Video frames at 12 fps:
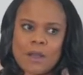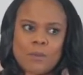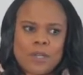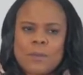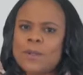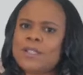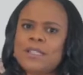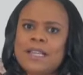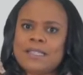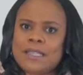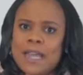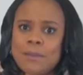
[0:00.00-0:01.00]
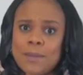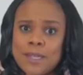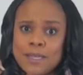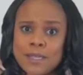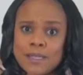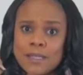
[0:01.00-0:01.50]
When a person has
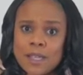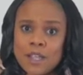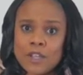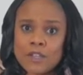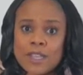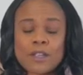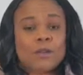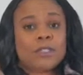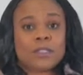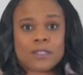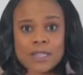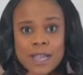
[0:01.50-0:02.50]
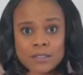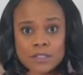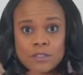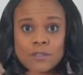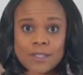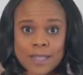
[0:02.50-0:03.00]
diabetes, they go to the
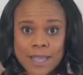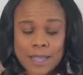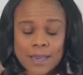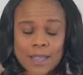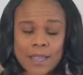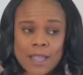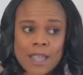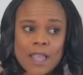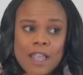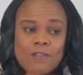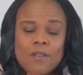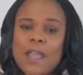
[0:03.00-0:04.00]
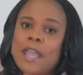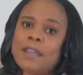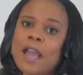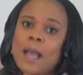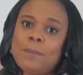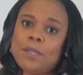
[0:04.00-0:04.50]
doctors for that. If you had
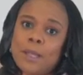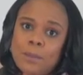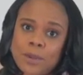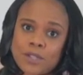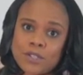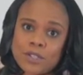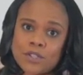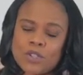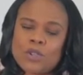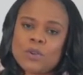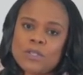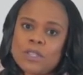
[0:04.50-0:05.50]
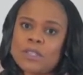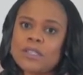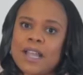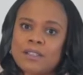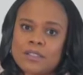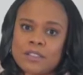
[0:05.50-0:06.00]
high blood pressure, you go to the
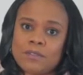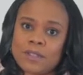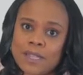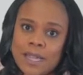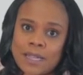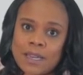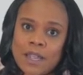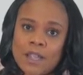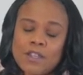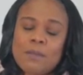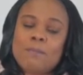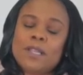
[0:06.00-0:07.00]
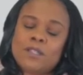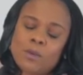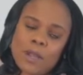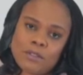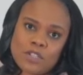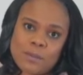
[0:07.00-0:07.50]
doctors for that. Your
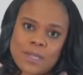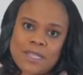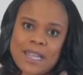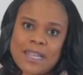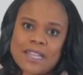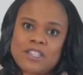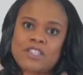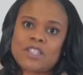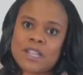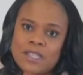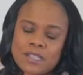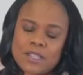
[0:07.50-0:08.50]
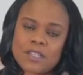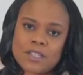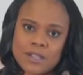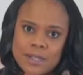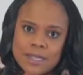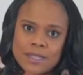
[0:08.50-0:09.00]
mental health should be taken just as
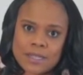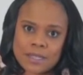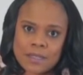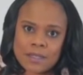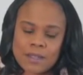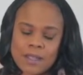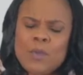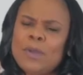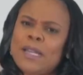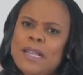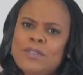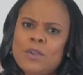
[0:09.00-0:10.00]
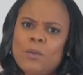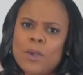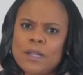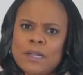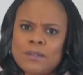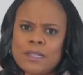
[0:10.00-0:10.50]
seriously. We want to get the
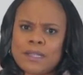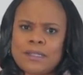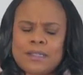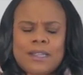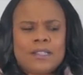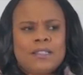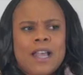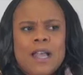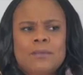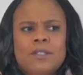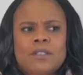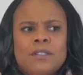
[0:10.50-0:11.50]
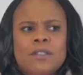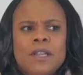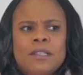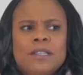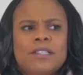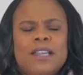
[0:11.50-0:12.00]
word out there that it's time
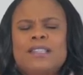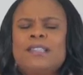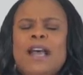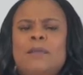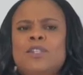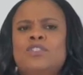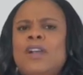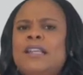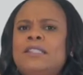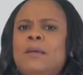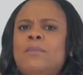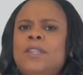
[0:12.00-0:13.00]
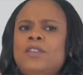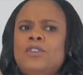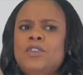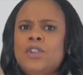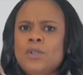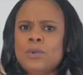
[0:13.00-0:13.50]
to try
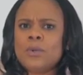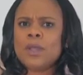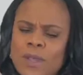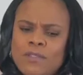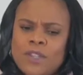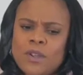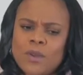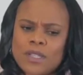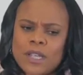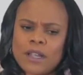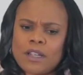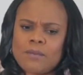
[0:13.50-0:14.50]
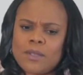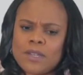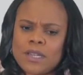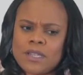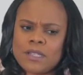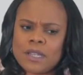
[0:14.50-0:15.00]
something new. We have to go into our
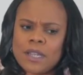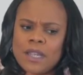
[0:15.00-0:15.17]
communities